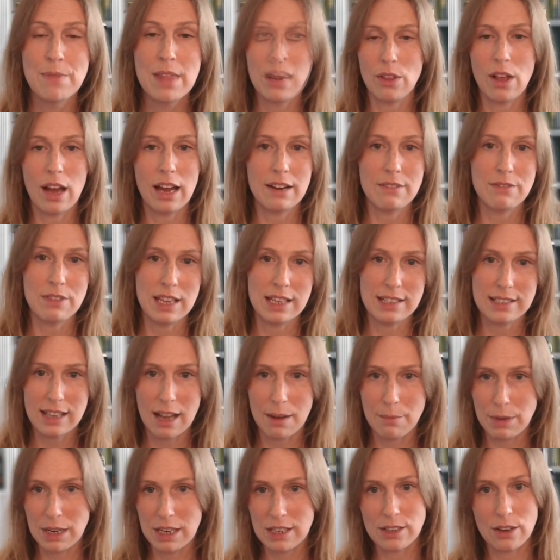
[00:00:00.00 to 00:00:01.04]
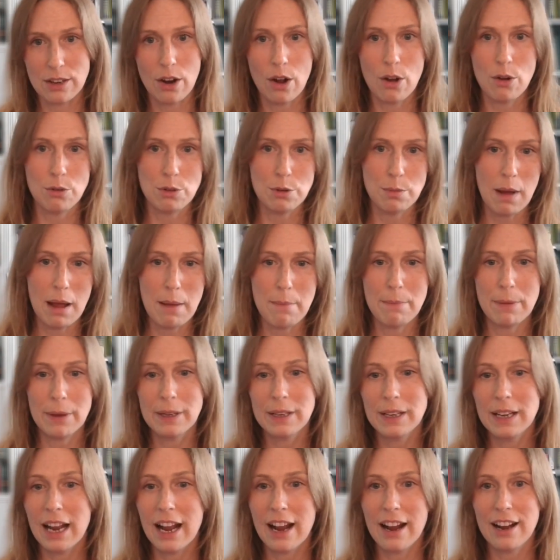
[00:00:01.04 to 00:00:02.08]
A lot of these companies are owned by
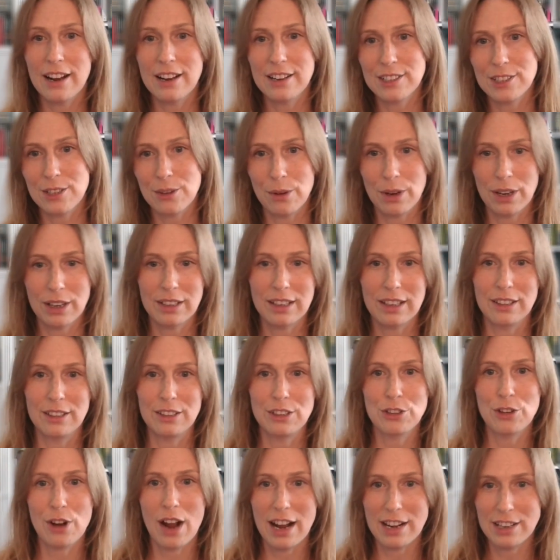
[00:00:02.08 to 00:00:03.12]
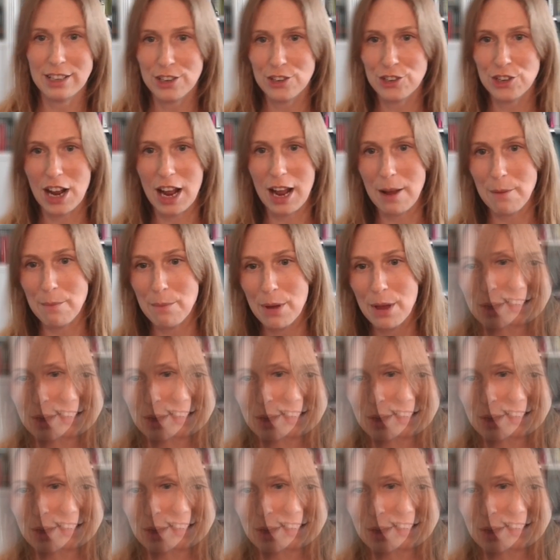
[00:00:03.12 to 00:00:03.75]
billionaires who are clearly trying to shape,